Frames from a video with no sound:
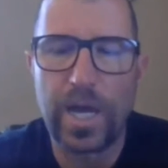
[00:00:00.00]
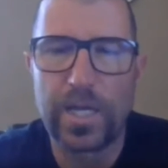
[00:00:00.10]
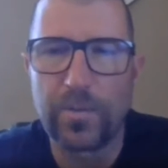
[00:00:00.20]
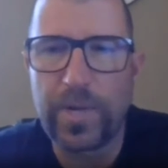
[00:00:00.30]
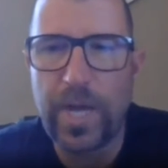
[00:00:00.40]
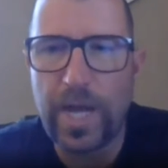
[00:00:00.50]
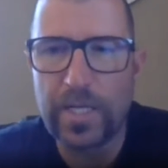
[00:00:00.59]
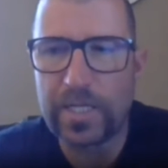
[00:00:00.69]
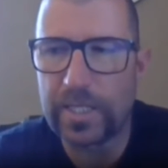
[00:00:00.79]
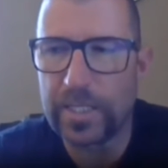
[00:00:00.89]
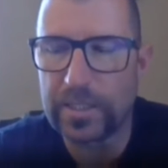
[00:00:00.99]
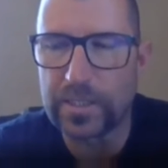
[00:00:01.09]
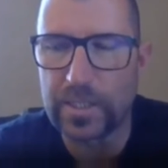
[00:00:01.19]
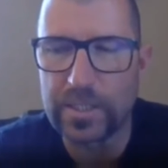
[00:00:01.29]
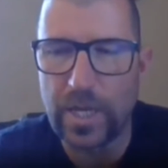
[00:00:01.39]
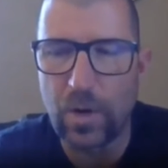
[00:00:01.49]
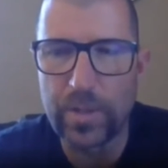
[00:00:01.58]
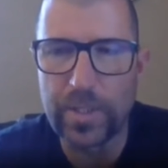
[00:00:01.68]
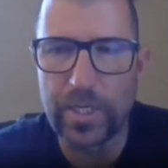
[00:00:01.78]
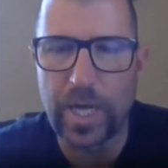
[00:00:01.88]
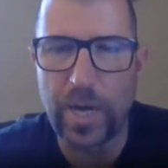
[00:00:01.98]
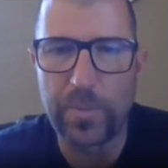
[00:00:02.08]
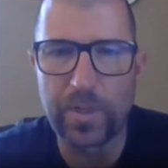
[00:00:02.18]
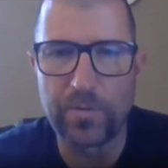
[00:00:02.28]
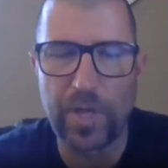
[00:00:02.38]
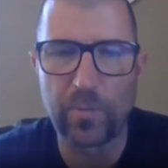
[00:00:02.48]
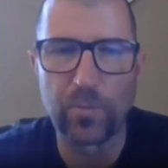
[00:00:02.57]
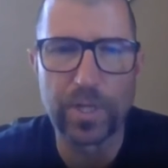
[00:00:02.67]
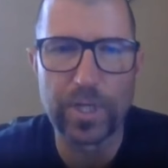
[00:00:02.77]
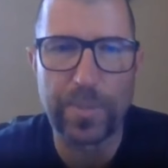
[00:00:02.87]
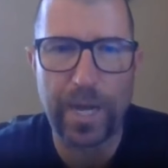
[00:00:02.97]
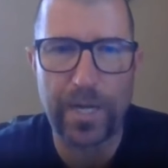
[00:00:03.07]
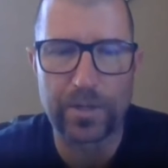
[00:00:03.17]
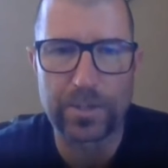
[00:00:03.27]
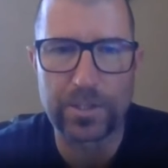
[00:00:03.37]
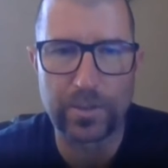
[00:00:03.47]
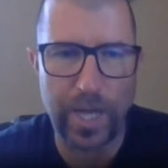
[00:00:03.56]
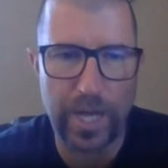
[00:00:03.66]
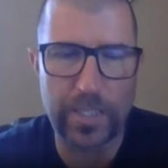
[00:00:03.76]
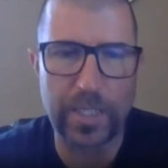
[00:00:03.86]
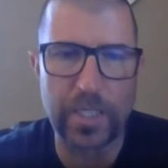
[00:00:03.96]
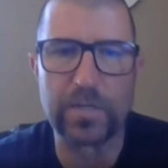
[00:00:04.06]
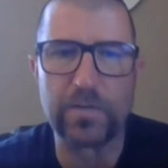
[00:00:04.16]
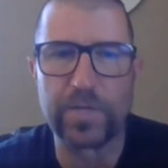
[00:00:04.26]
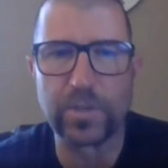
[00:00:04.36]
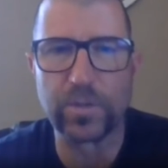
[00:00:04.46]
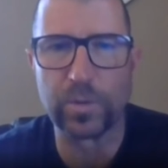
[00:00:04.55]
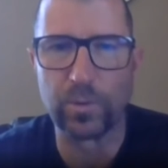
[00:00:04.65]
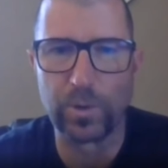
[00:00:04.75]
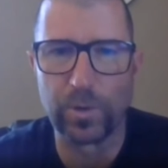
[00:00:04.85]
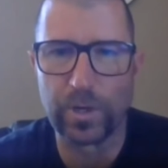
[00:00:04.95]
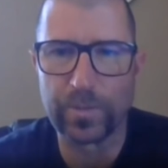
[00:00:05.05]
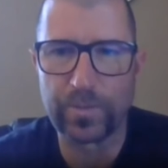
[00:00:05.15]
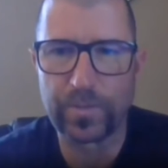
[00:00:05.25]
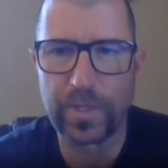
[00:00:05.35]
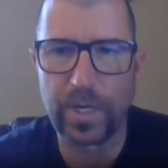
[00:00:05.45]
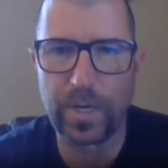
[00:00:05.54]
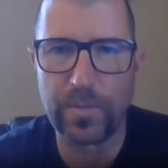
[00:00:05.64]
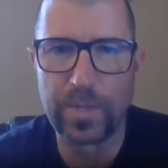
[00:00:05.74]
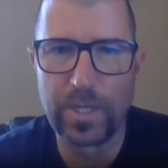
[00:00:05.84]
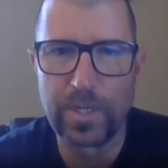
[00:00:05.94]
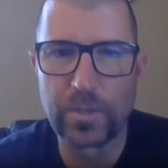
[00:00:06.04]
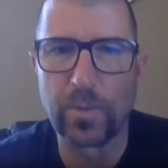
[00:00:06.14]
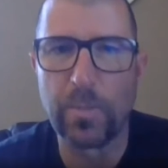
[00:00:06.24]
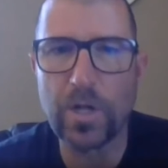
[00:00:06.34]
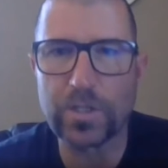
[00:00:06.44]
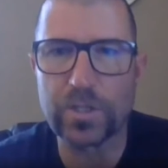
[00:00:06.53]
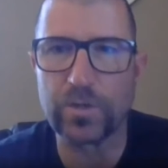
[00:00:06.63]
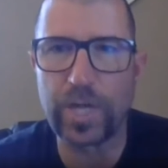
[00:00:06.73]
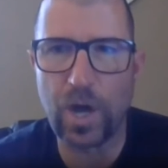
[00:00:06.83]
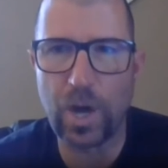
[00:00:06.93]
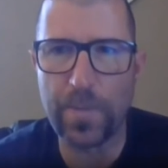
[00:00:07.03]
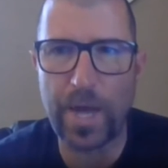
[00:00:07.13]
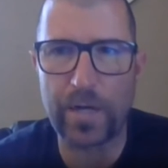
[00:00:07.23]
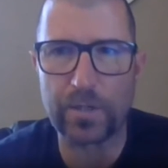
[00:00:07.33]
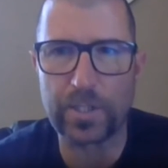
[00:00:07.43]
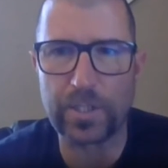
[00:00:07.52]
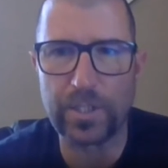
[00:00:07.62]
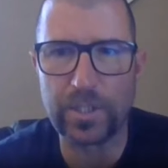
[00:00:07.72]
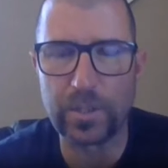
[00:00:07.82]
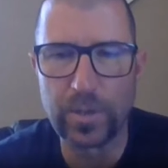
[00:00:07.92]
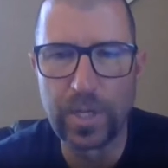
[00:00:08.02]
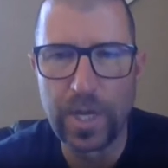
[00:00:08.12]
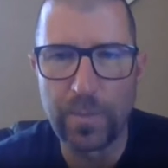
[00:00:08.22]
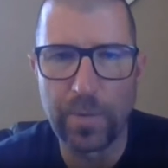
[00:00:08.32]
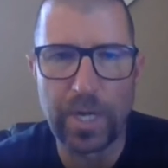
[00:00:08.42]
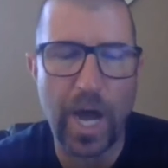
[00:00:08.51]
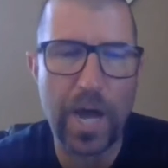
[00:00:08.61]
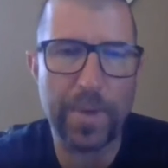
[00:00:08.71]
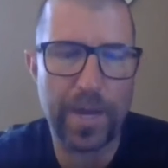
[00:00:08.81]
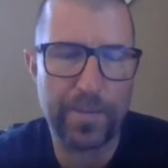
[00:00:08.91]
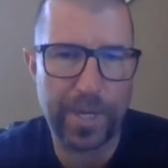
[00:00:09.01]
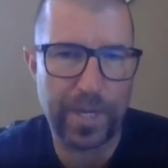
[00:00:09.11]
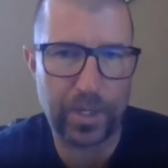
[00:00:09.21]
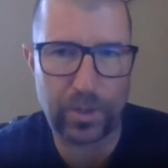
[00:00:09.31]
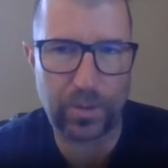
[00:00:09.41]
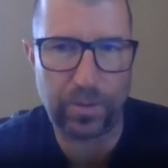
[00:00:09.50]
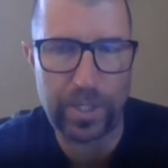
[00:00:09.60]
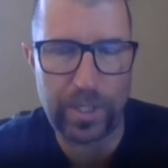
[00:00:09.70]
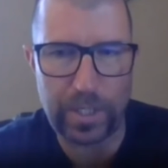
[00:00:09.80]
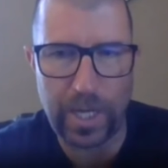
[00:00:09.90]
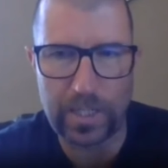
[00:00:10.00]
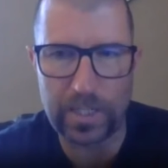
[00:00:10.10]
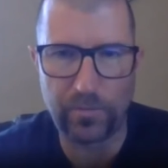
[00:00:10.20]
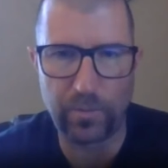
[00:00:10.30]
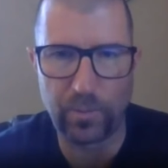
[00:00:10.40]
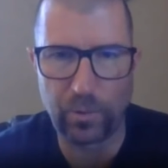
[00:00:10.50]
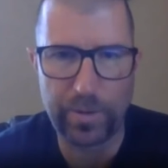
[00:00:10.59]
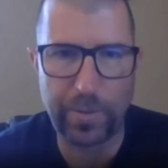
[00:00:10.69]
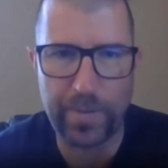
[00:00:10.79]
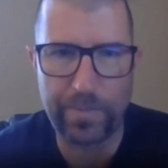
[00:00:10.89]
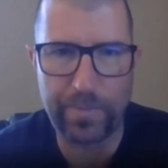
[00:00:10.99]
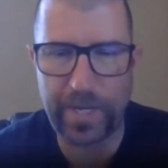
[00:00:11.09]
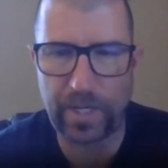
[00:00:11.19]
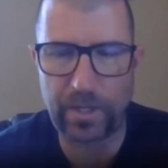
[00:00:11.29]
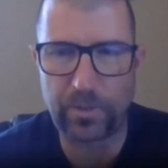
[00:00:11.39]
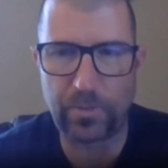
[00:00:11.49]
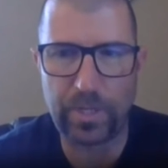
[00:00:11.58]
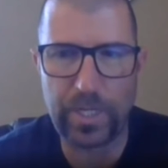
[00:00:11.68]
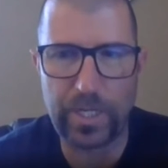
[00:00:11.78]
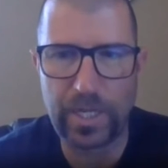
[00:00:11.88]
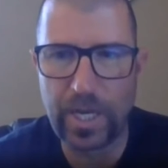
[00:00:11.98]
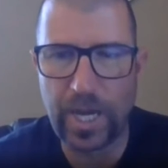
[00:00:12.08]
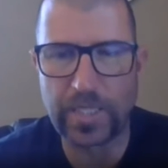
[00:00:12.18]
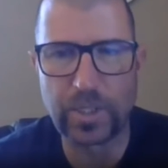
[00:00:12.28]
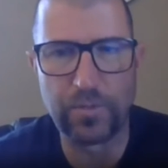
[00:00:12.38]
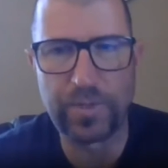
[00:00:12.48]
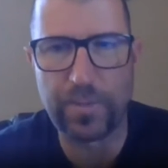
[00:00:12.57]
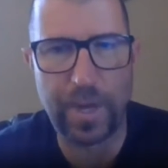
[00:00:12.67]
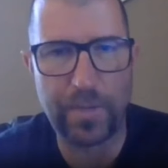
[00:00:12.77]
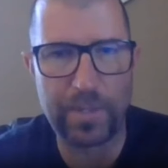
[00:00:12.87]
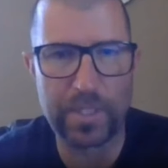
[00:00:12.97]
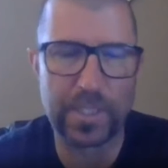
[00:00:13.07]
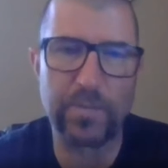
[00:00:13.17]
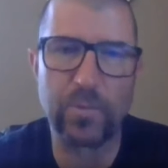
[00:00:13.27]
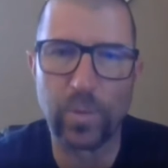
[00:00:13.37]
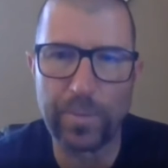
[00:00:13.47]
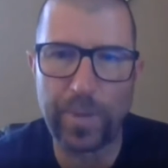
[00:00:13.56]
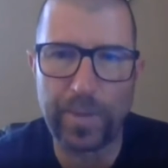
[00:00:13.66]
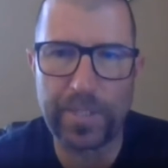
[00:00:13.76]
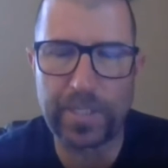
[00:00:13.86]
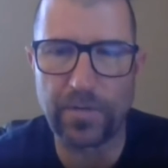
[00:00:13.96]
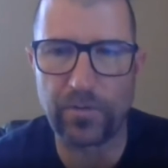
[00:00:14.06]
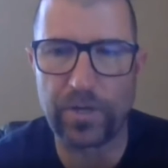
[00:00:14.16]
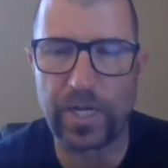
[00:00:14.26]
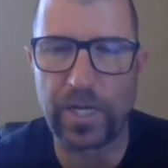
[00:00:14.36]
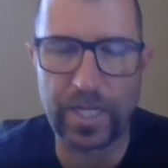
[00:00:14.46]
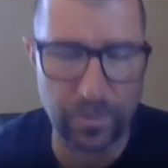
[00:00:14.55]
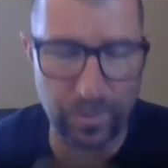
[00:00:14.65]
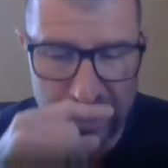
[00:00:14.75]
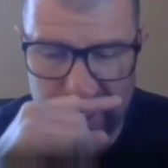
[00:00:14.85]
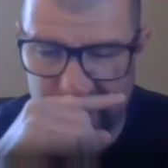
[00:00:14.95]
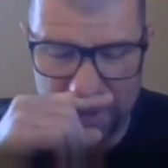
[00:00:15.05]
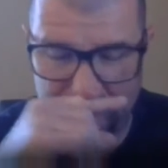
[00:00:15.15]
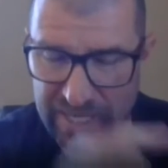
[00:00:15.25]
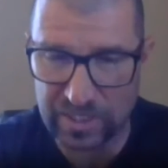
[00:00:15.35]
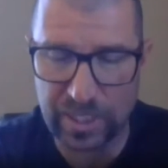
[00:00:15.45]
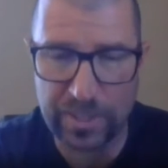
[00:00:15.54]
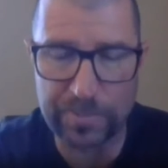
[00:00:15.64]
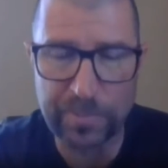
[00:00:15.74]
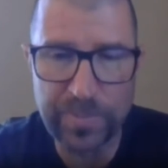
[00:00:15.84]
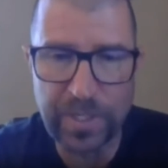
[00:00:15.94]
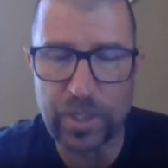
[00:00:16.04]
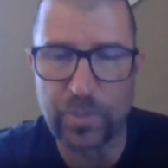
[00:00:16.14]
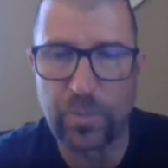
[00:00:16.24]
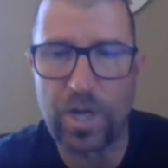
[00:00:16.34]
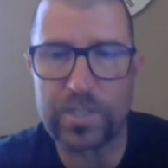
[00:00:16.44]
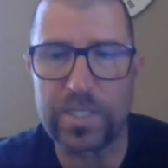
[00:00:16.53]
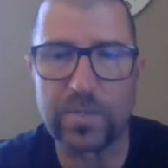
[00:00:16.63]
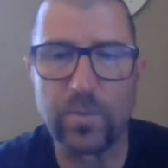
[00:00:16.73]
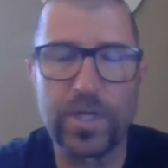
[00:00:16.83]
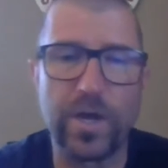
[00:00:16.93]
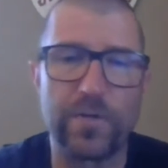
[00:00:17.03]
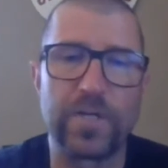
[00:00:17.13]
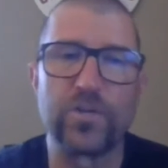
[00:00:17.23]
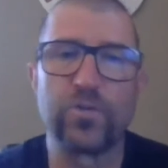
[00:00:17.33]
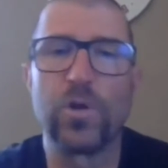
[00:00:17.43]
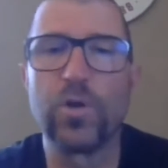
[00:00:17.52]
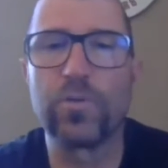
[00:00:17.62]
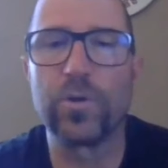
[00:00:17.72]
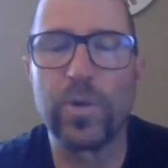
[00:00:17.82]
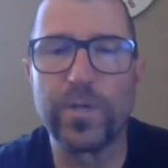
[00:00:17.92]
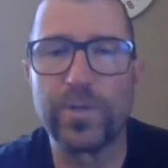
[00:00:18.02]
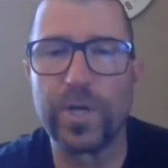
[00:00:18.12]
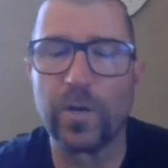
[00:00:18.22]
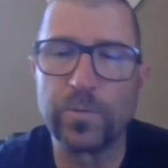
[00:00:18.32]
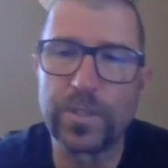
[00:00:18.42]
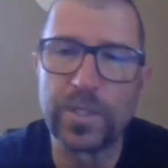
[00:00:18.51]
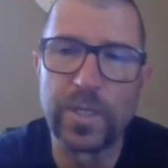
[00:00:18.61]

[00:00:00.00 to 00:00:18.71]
And the reality is that only a couple of them really matter to any individual brewer. To a maltster, they all matter to you, but I might pick 3, and a different brewery might pick 3, and 2 of them might be the same and one might be different. And I think it really just depends on your process and what you have control over and what you don't.